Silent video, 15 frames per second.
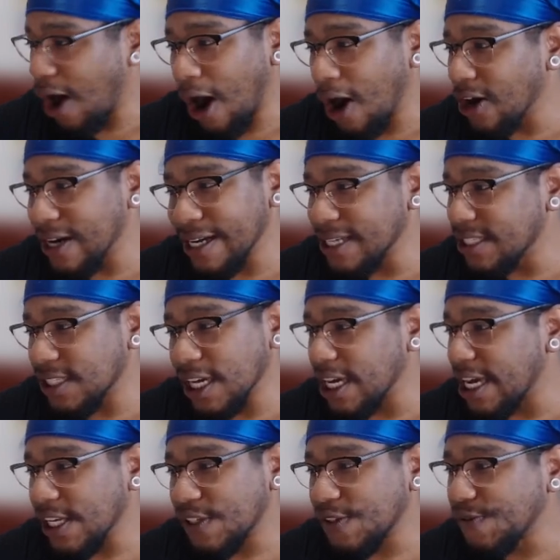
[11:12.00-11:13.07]
Art
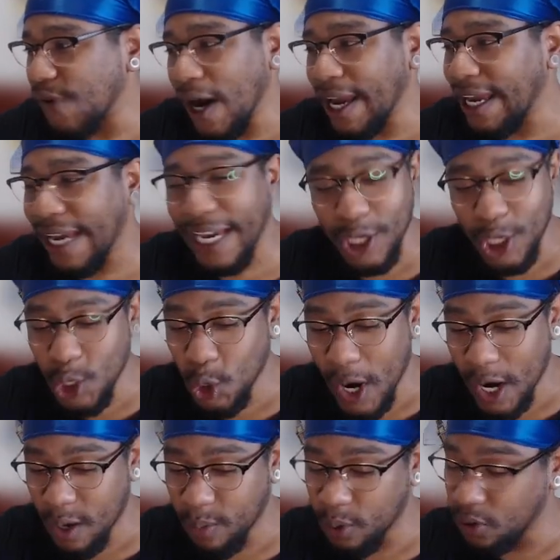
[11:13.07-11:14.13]
is fucking
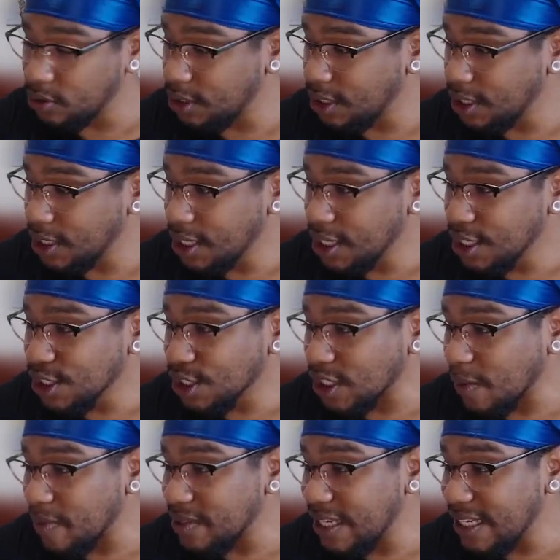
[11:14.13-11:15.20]
incredible.
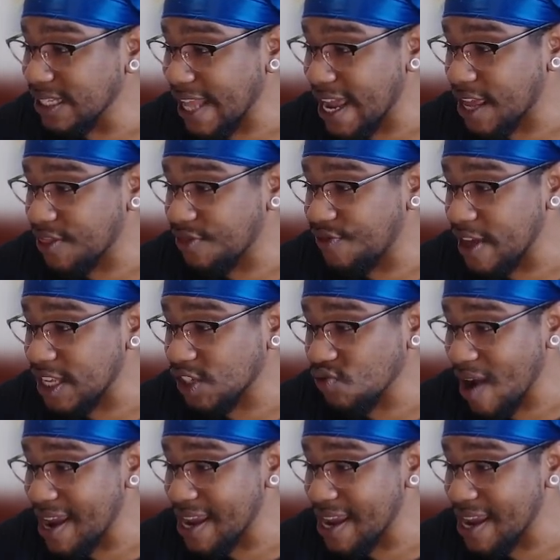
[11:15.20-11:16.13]
Some of these, like this right